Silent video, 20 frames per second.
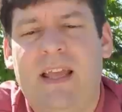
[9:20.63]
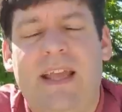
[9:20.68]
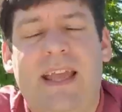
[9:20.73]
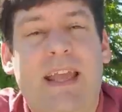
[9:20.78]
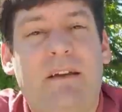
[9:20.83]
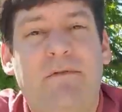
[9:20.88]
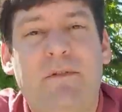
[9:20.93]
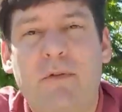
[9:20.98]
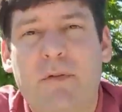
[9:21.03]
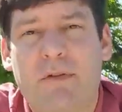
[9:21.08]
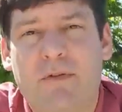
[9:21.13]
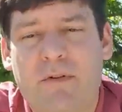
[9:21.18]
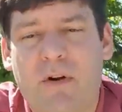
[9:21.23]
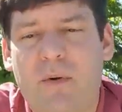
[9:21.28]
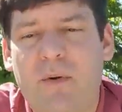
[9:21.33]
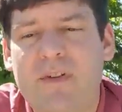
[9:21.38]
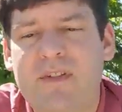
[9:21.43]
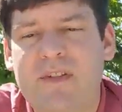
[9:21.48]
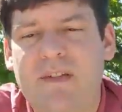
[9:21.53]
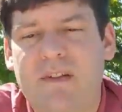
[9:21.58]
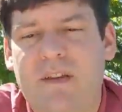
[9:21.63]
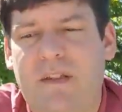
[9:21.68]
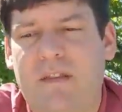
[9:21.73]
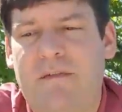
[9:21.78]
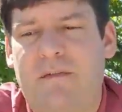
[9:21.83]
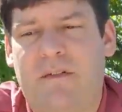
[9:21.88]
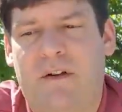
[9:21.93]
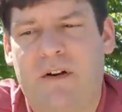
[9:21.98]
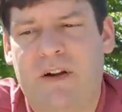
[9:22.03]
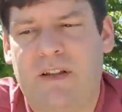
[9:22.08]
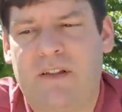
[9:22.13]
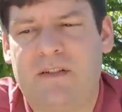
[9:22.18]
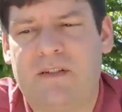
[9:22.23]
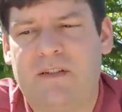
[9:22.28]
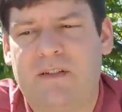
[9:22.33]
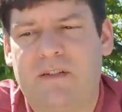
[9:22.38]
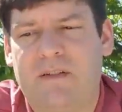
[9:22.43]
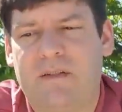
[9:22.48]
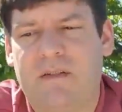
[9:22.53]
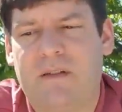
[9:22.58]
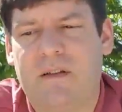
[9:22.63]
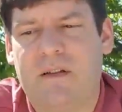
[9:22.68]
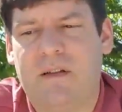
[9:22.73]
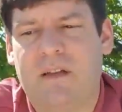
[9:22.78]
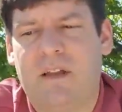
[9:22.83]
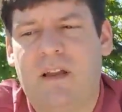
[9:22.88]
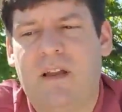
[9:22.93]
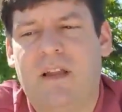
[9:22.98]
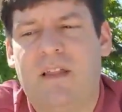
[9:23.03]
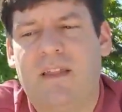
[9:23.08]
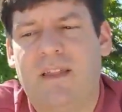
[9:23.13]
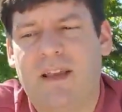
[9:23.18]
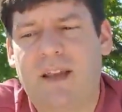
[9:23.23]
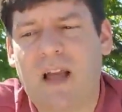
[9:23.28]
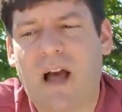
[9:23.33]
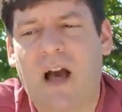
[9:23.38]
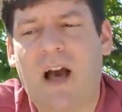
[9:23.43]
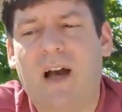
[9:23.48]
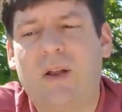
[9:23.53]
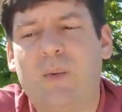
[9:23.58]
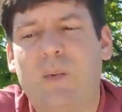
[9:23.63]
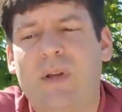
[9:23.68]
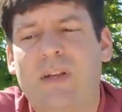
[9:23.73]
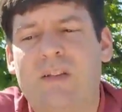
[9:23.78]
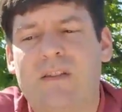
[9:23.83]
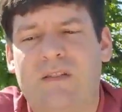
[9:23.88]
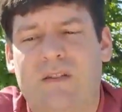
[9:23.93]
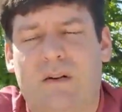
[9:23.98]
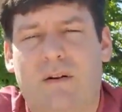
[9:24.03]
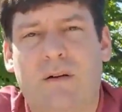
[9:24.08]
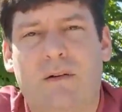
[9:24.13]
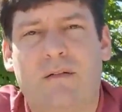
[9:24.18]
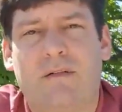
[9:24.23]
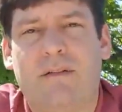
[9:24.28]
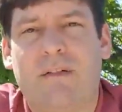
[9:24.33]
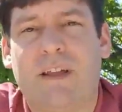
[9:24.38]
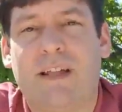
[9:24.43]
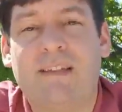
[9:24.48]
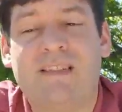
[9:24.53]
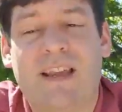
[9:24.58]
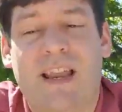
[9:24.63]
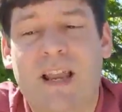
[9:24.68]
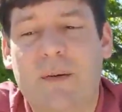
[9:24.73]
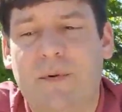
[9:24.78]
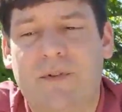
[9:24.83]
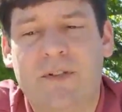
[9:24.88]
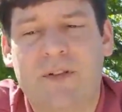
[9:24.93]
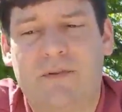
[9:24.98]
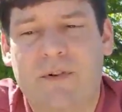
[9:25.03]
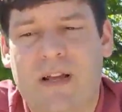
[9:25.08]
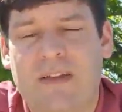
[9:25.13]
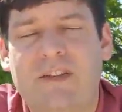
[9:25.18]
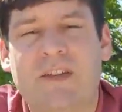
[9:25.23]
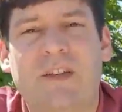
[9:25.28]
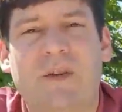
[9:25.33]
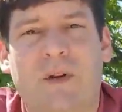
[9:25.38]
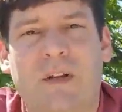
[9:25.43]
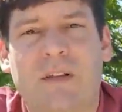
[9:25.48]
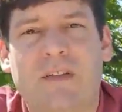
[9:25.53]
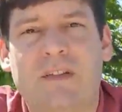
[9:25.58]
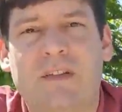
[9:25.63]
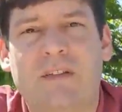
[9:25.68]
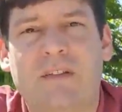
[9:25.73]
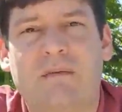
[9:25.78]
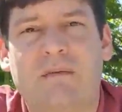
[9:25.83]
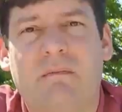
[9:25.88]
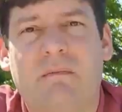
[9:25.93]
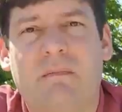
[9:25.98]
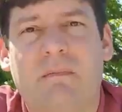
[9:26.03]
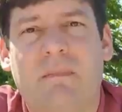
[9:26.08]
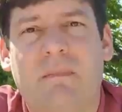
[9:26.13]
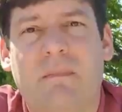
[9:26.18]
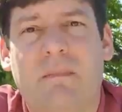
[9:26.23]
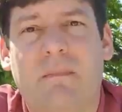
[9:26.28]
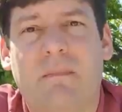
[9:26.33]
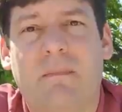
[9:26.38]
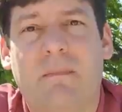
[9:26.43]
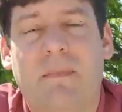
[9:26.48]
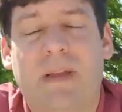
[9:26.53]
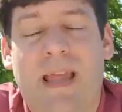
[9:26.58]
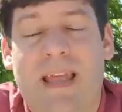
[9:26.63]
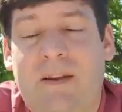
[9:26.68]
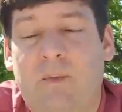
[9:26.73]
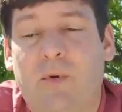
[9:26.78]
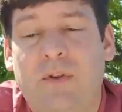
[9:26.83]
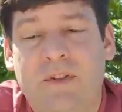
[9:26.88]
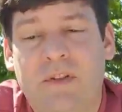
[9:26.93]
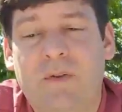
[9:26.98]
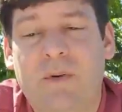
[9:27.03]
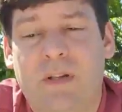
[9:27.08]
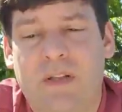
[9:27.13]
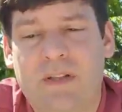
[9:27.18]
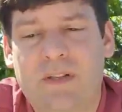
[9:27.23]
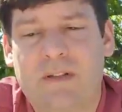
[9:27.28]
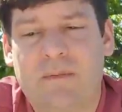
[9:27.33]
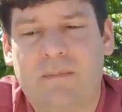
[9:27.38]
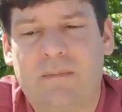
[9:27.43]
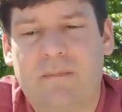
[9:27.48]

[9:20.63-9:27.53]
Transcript: If you throw us into the furnace, the God we serve is able to rescue us, and will do it.